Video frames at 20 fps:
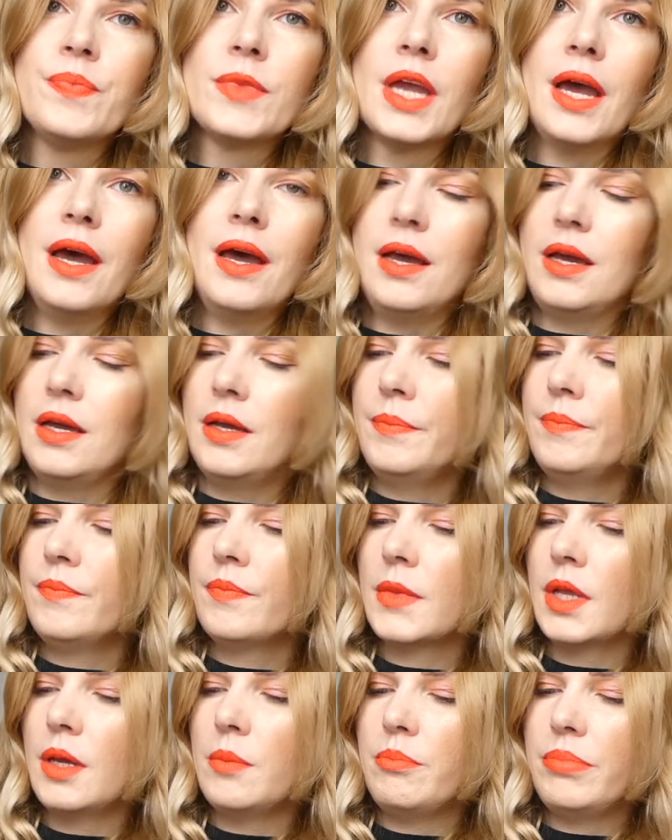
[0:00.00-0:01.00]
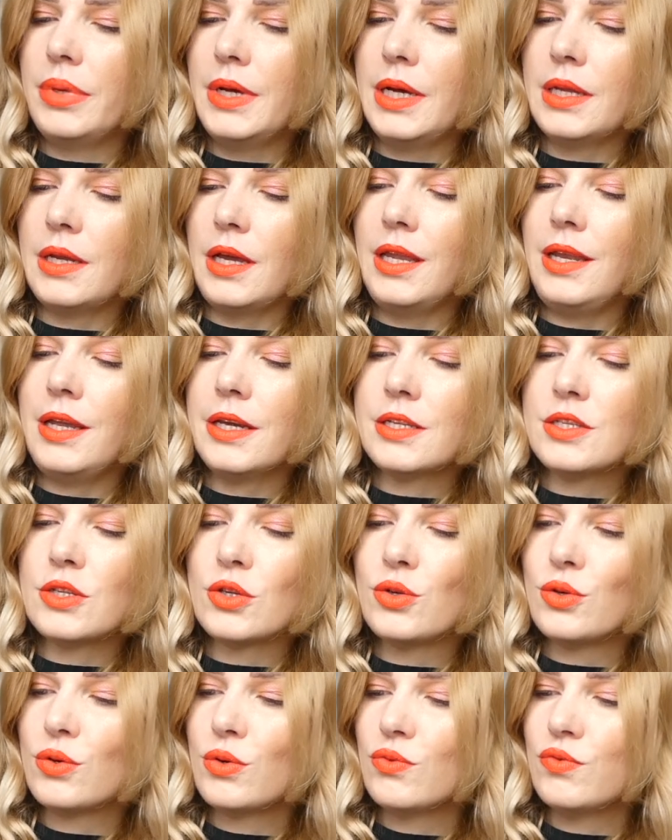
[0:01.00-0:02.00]
But I like to
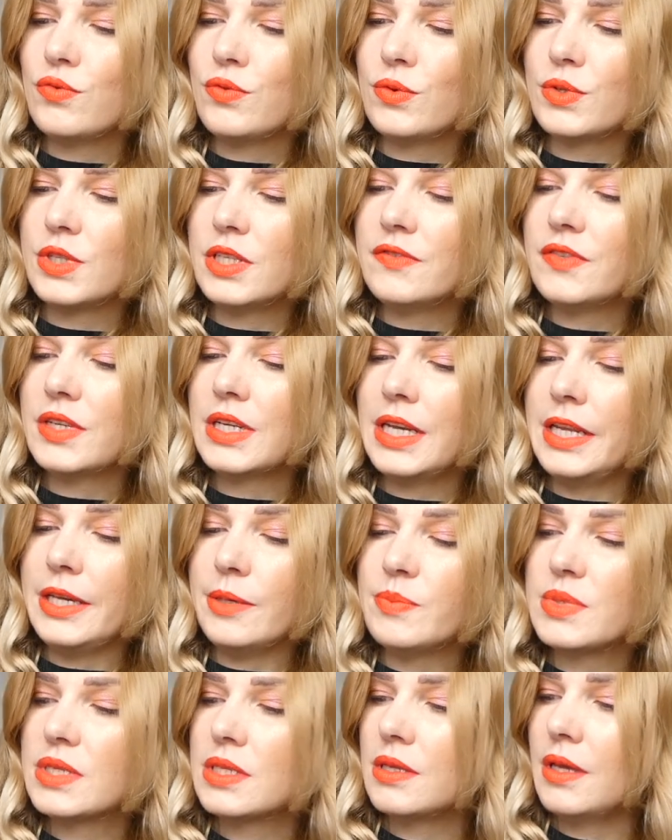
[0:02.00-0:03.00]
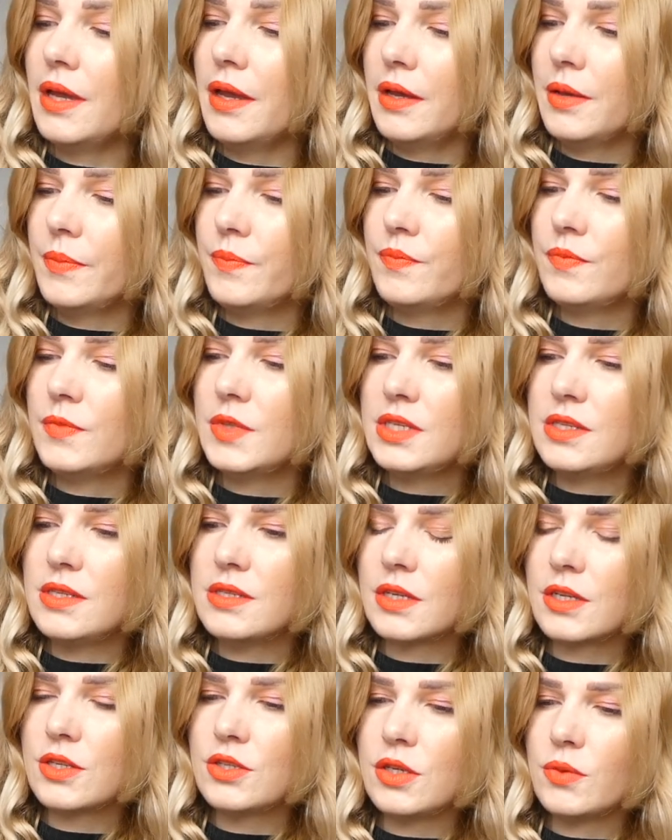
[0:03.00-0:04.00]
go for different lips. This is
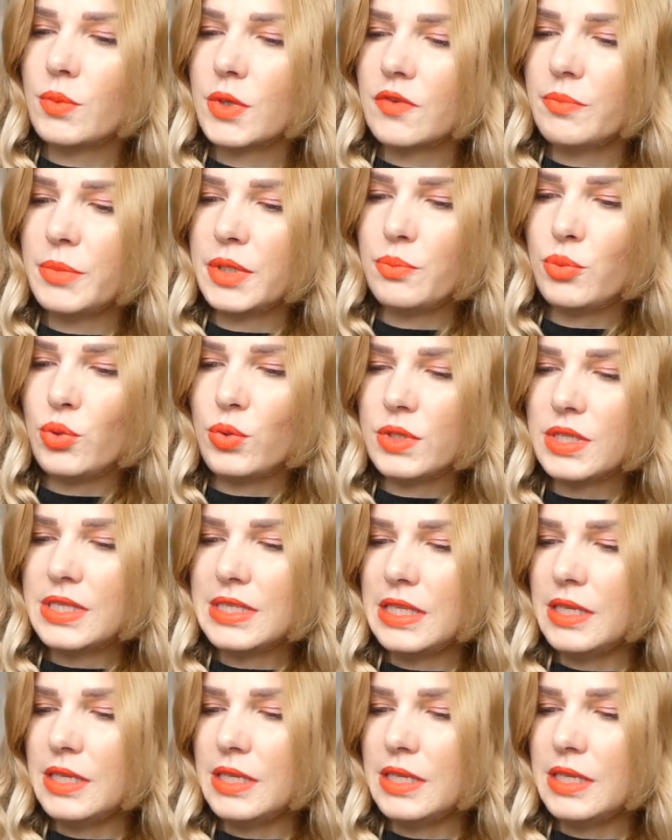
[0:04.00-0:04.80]
actually one of my boldest